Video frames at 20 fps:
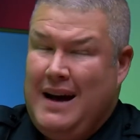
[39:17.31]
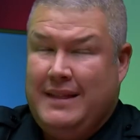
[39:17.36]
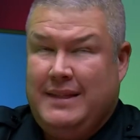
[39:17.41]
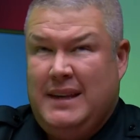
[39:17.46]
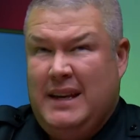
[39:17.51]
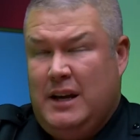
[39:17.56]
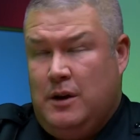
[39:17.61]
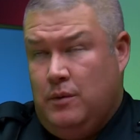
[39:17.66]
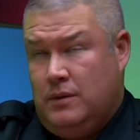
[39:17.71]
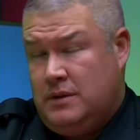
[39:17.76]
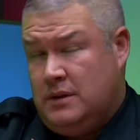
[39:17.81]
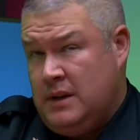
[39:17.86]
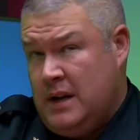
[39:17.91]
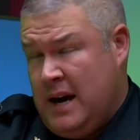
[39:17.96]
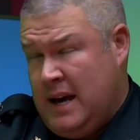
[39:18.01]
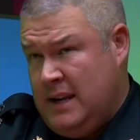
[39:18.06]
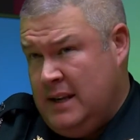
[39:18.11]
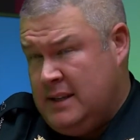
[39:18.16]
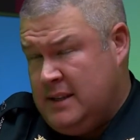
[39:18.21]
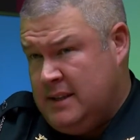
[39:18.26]
I think it was
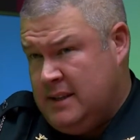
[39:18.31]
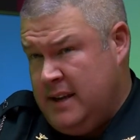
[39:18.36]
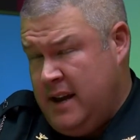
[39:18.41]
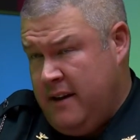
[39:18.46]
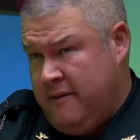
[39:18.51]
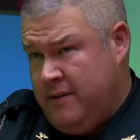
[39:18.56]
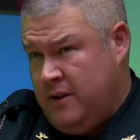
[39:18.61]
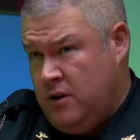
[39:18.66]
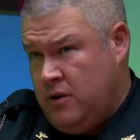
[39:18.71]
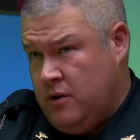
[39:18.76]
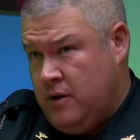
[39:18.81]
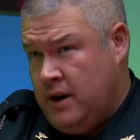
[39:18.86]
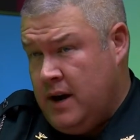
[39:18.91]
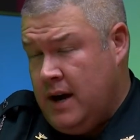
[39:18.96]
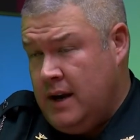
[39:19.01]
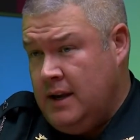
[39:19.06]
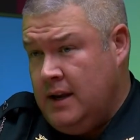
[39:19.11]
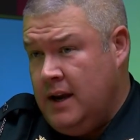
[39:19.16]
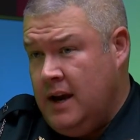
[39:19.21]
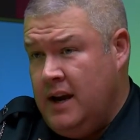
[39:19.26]
97 or
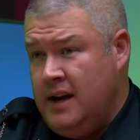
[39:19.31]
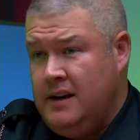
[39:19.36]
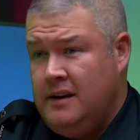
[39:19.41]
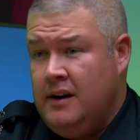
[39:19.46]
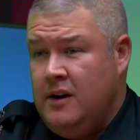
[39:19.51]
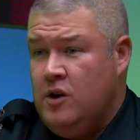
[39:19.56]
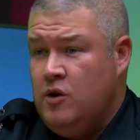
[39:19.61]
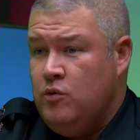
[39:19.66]
98,